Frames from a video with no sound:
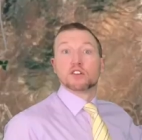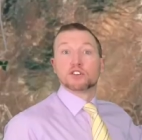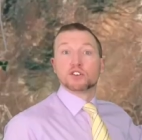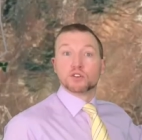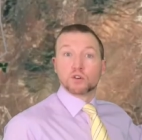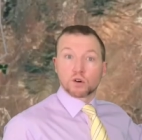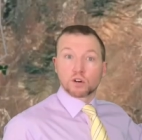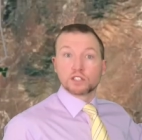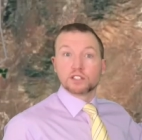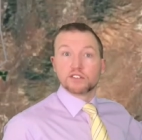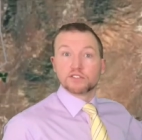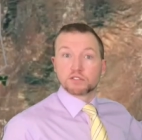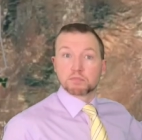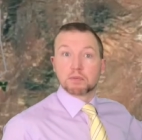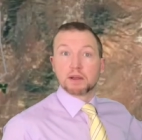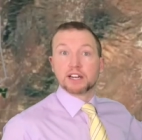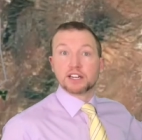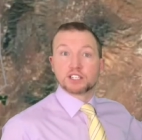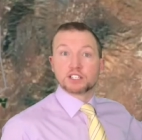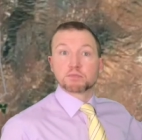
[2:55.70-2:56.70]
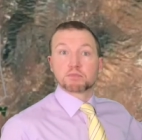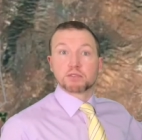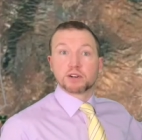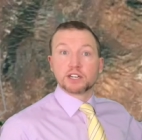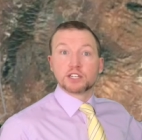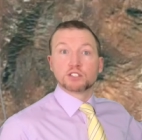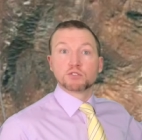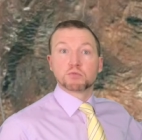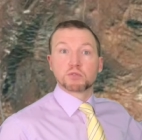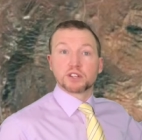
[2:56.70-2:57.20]
North of Spanish
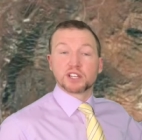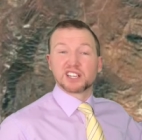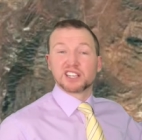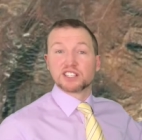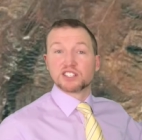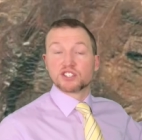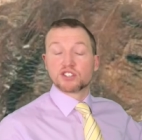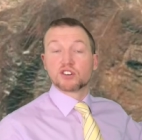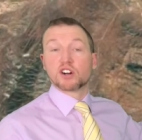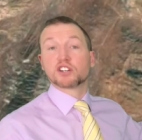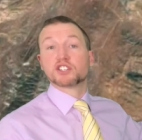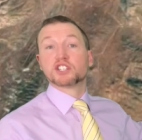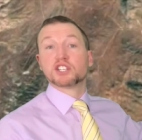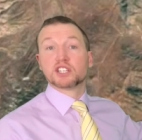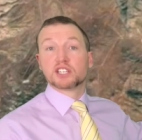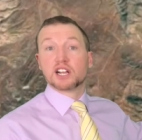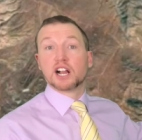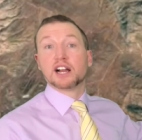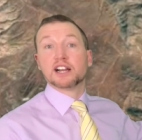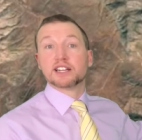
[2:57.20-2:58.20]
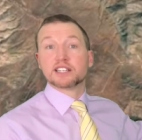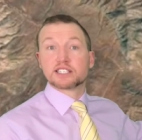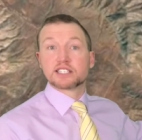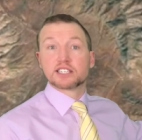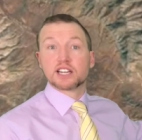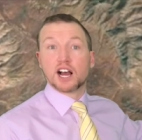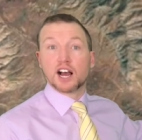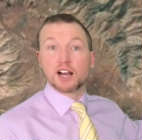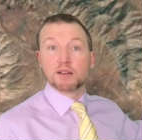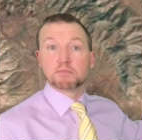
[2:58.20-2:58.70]
Springs, where the construction kind of
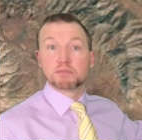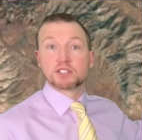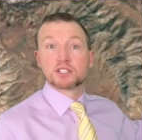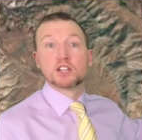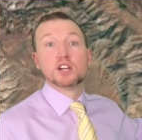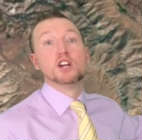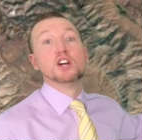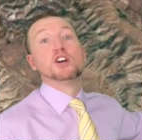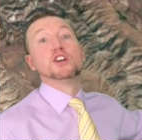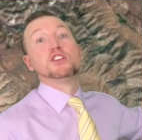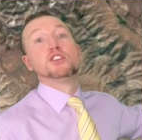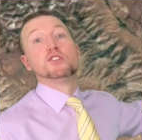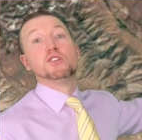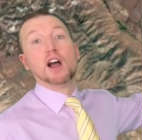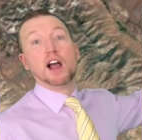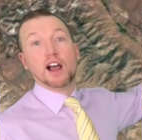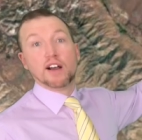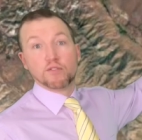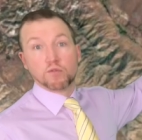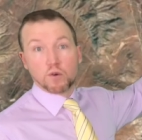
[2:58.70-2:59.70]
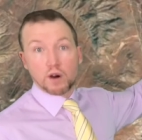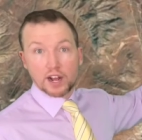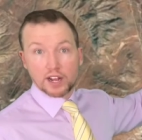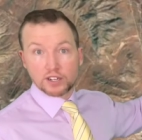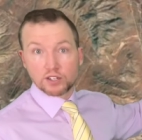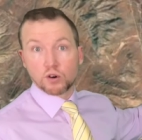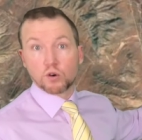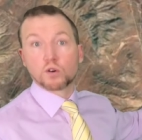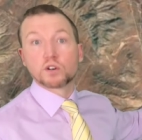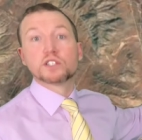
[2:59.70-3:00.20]
stops, you have
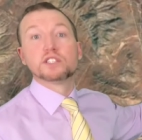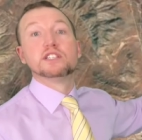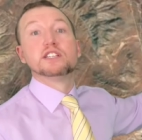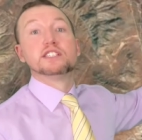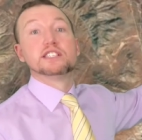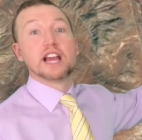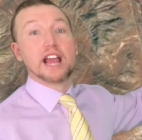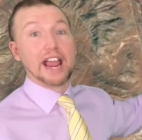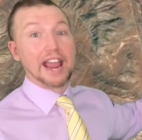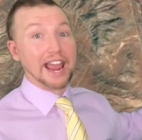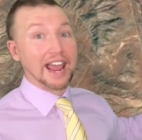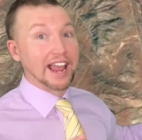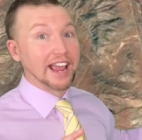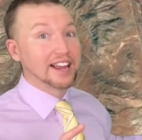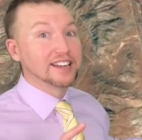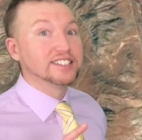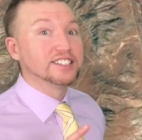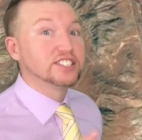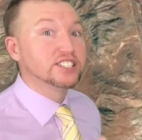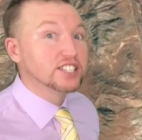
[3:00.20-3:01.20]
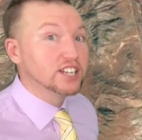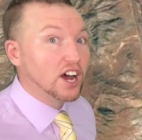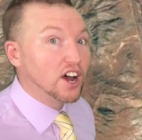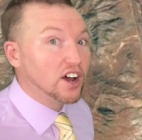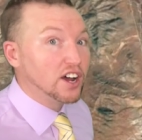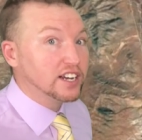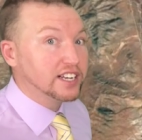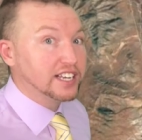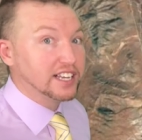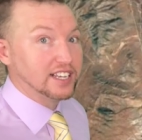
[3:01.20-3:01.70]
wild horses and
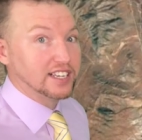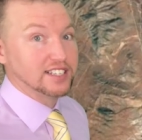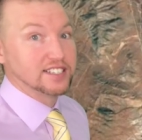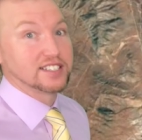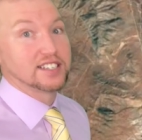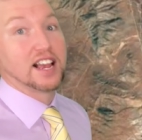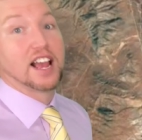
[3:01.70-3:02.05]
donkeys.